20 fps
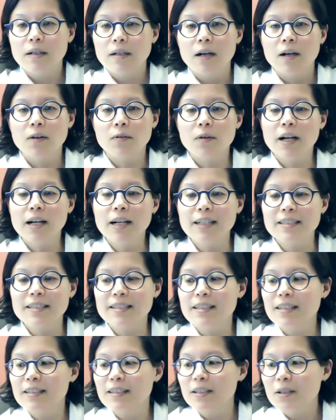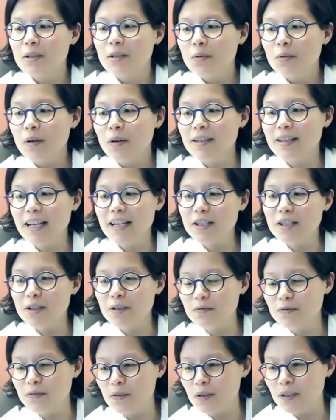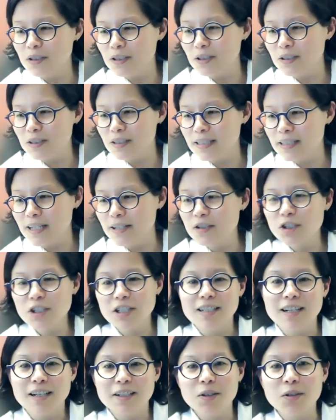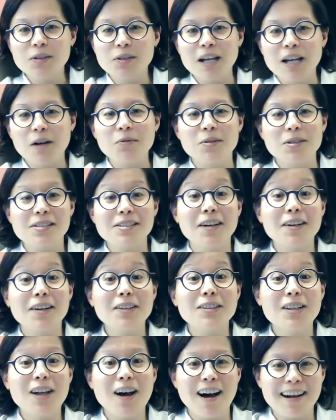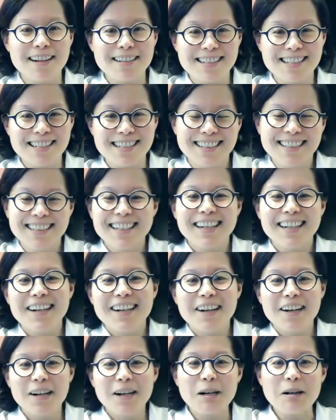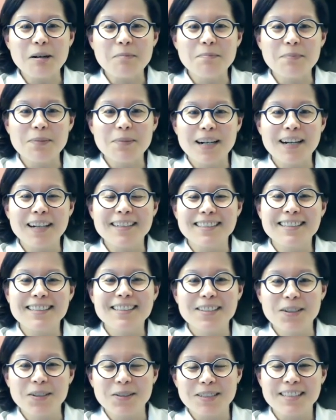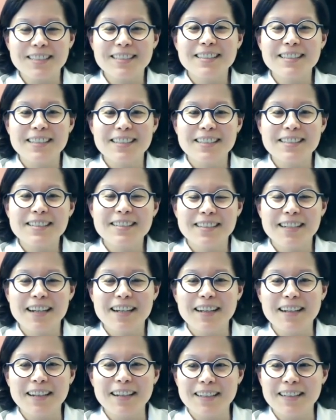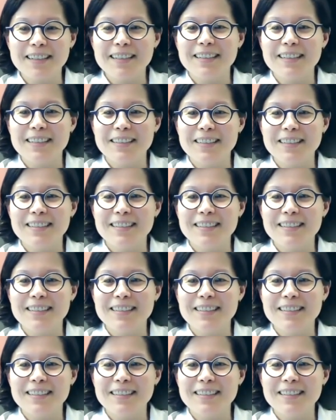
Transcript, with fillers: All right. Well, thank you for your attention. I know that was a lot, um, but you know it, it's a.